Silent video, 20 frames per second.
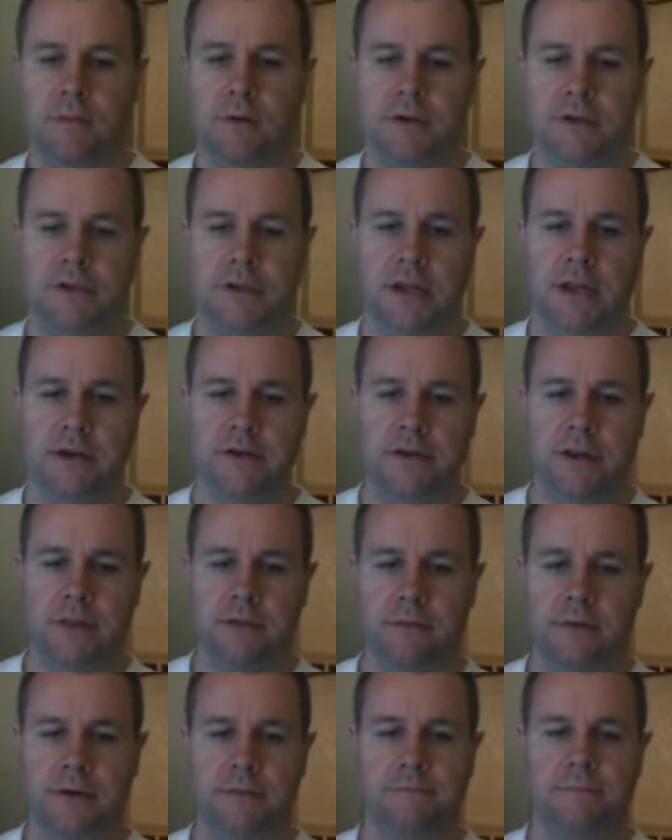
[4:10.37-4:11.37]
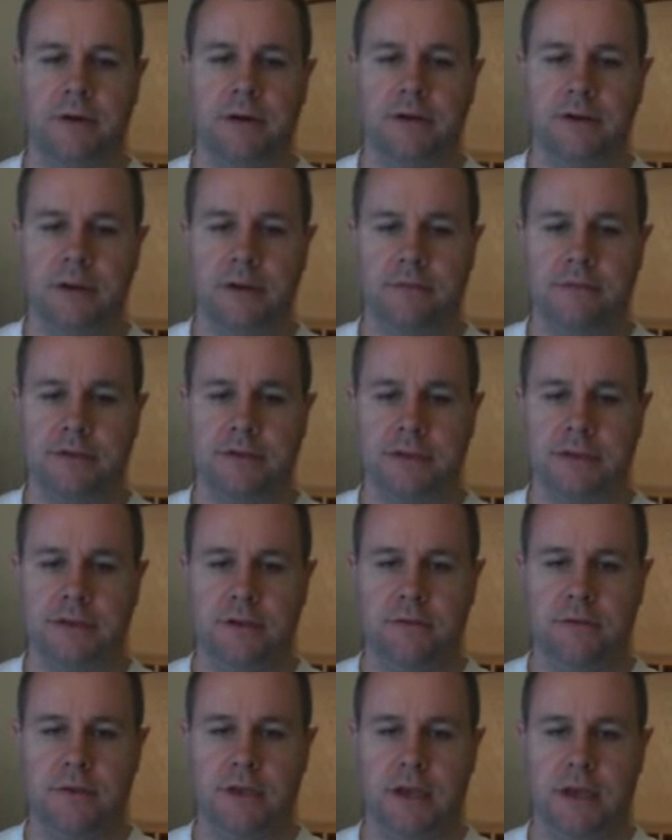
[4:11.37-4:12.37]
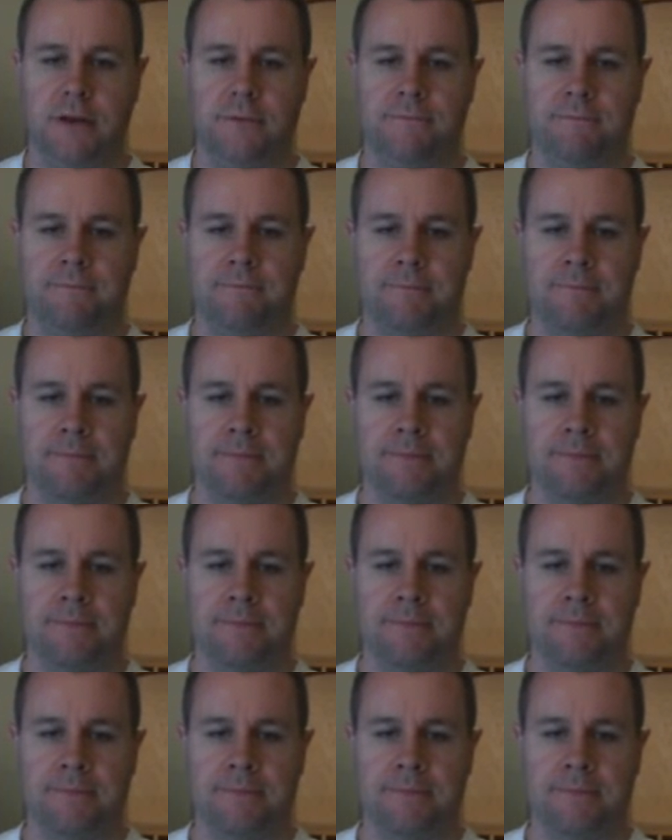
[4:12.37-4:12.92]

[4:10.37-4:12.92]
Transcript: if I wanted to add another one, I could obviously do that.